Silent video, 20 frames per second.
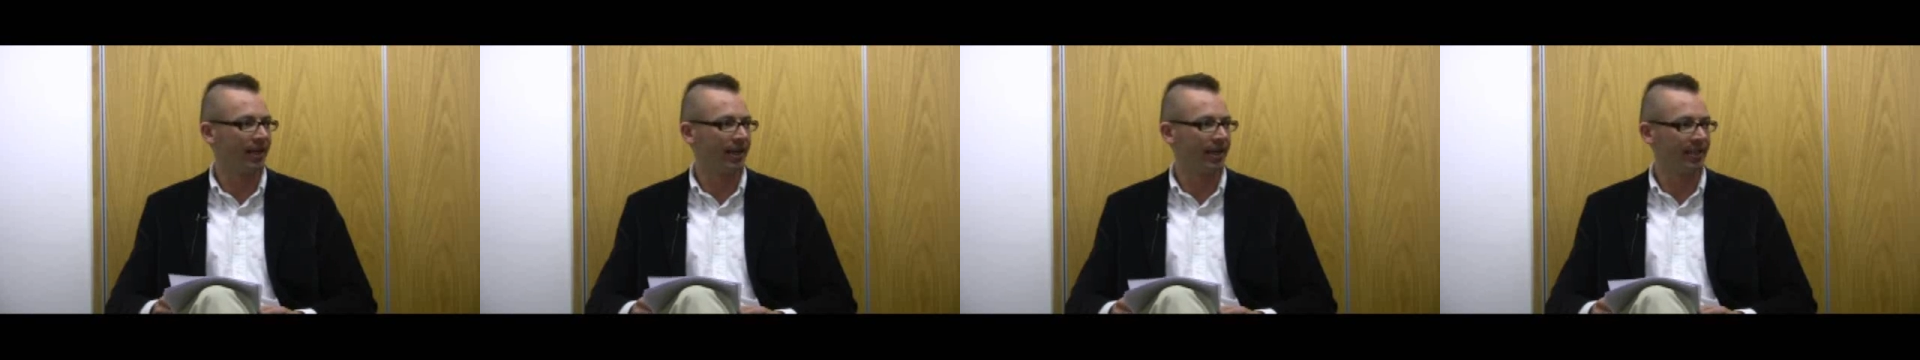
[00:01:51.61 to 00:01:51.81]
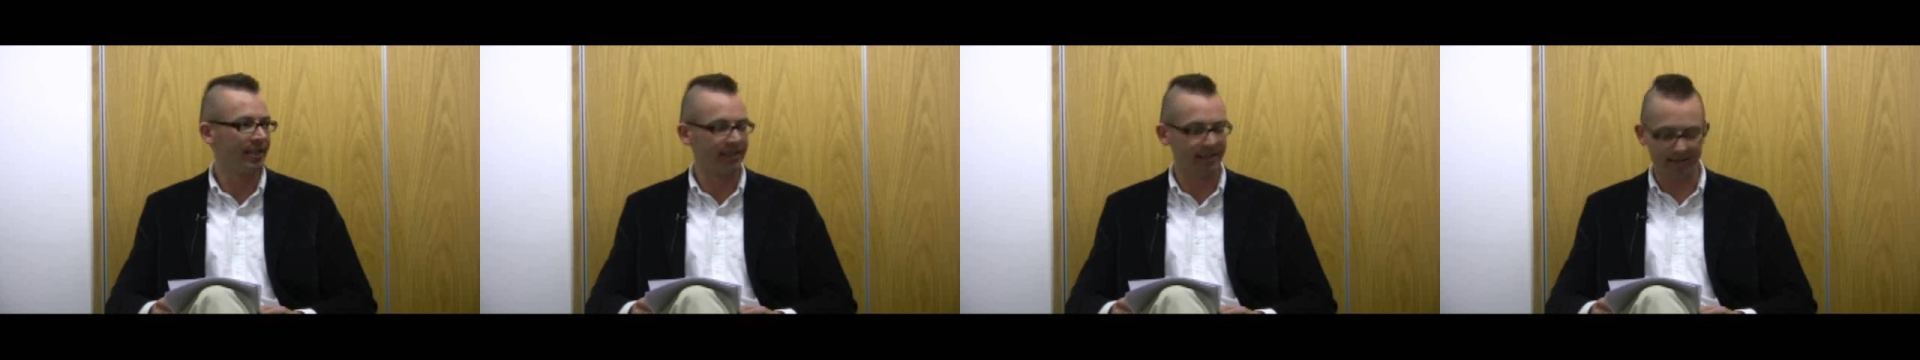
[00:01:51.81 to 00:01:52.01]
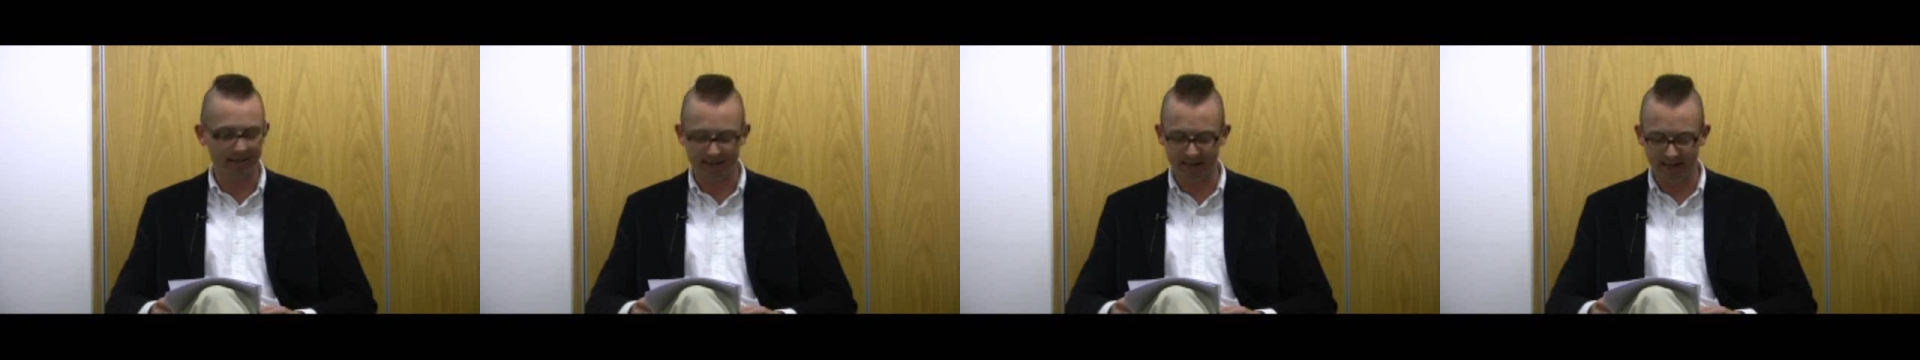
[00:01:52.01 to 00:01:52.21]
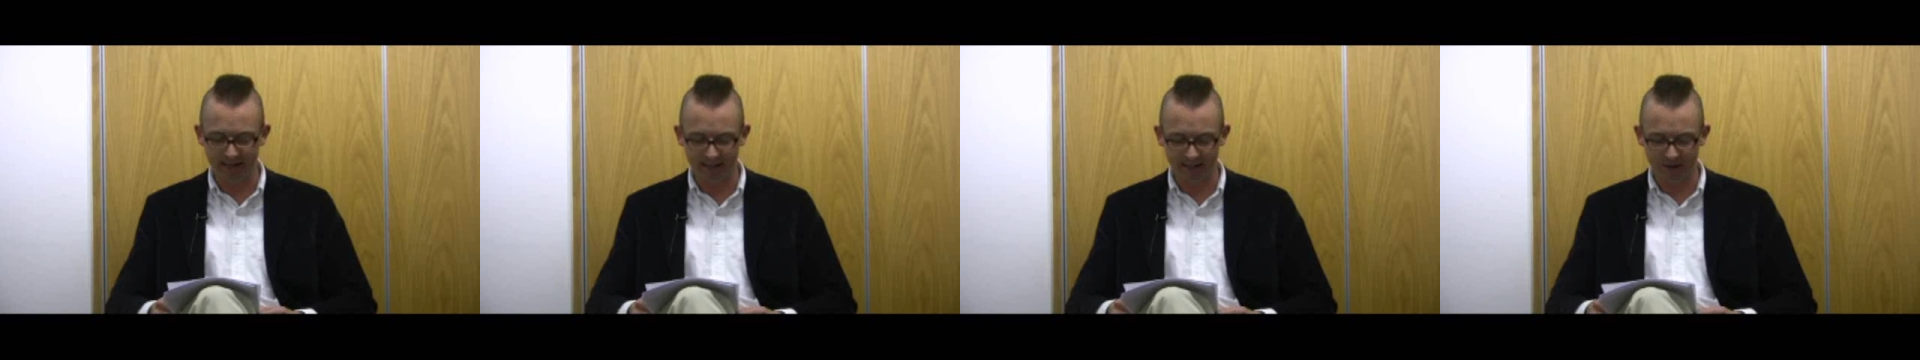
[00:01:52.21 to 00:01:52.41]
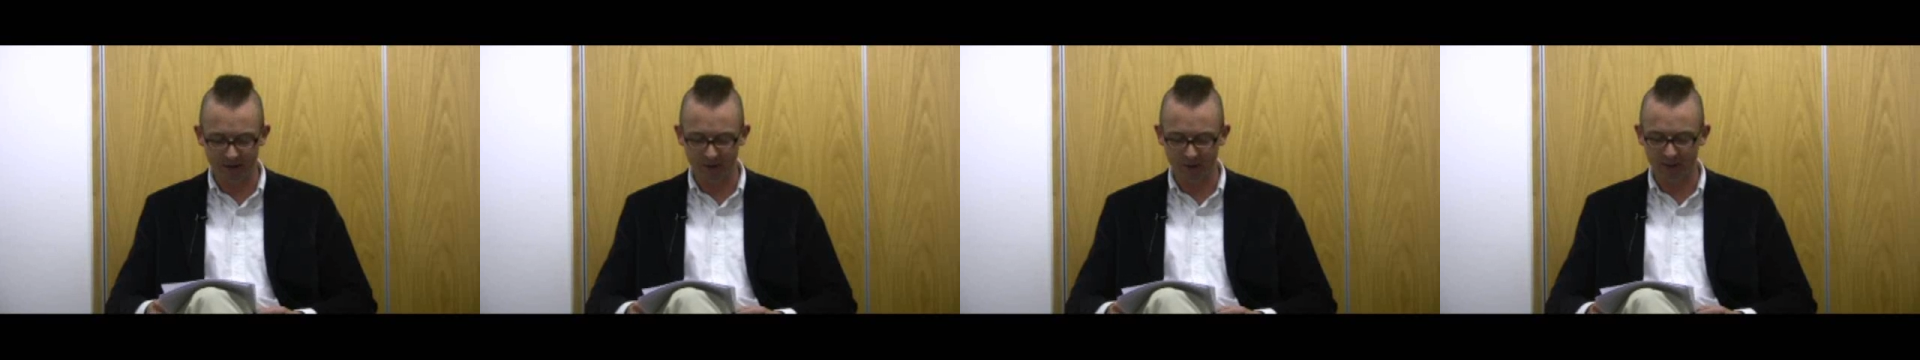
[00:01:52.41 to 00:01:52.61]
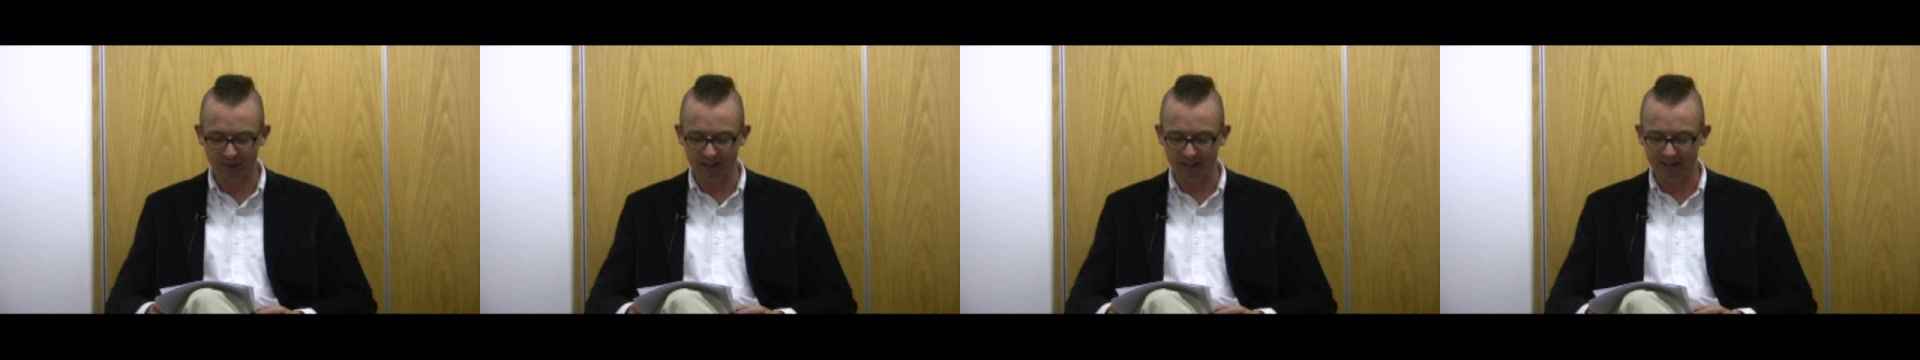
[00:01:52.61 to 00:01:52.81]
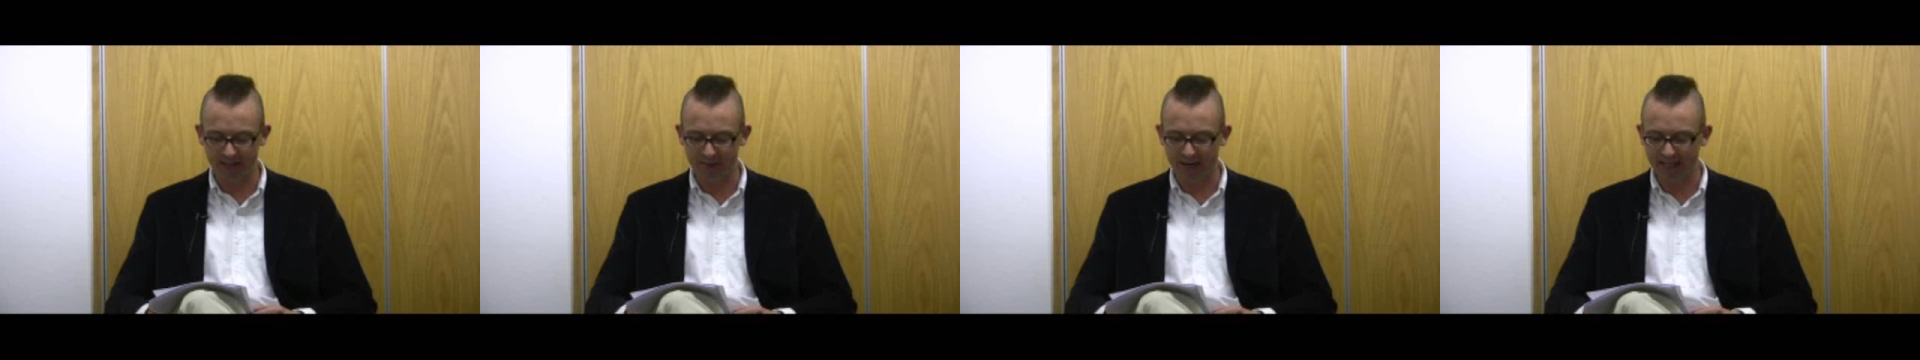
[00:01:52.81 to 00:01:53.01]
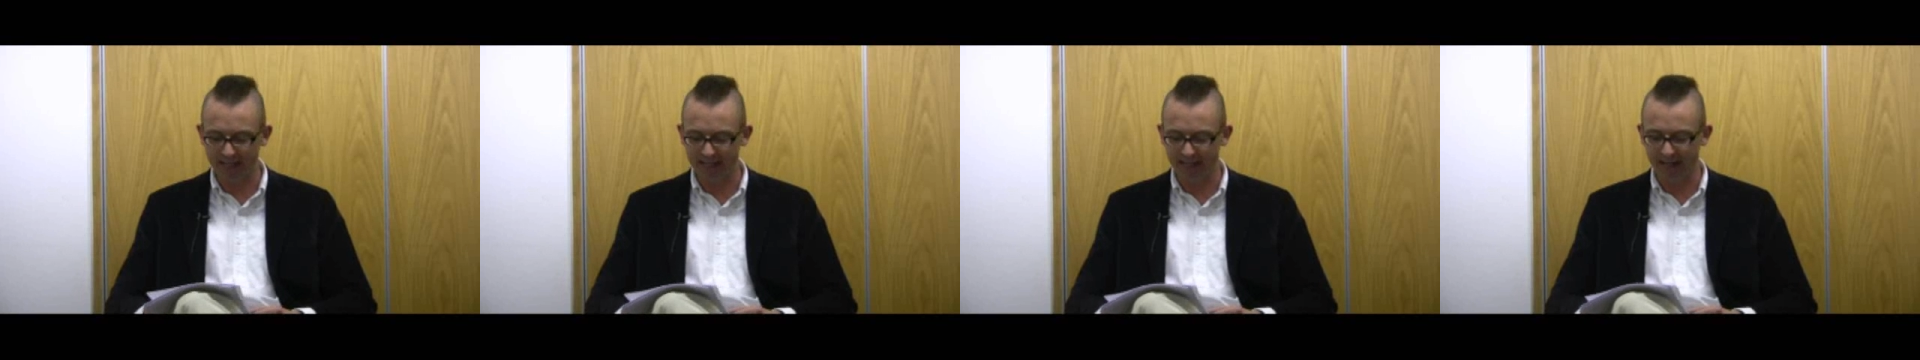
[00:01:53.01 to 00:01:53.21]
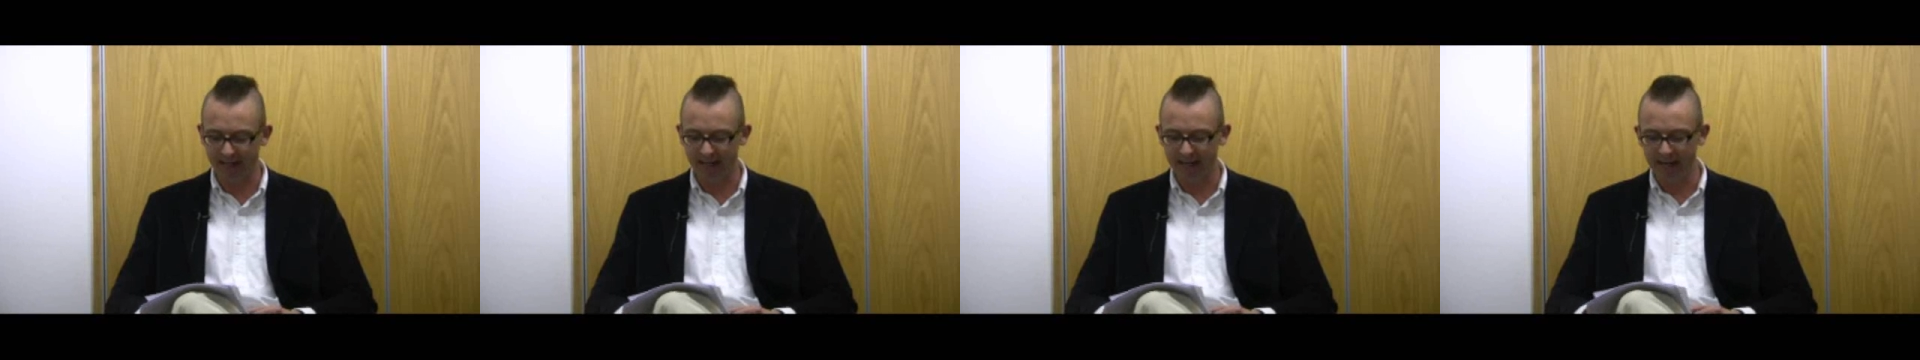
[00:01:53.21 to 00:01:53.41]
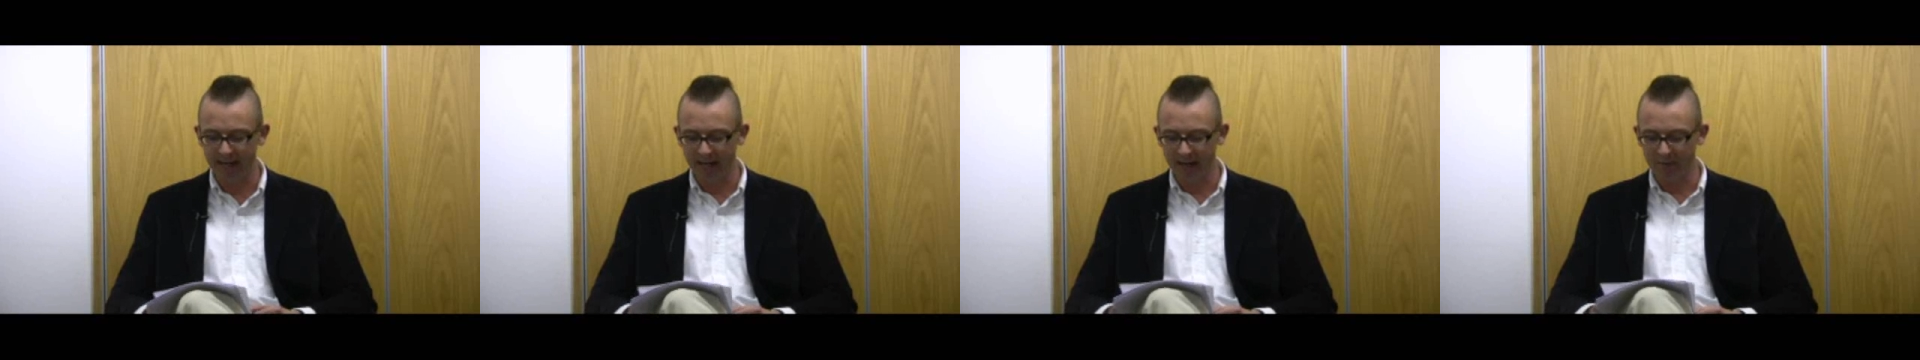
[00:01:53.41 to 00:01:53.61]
a synthetic or systematic,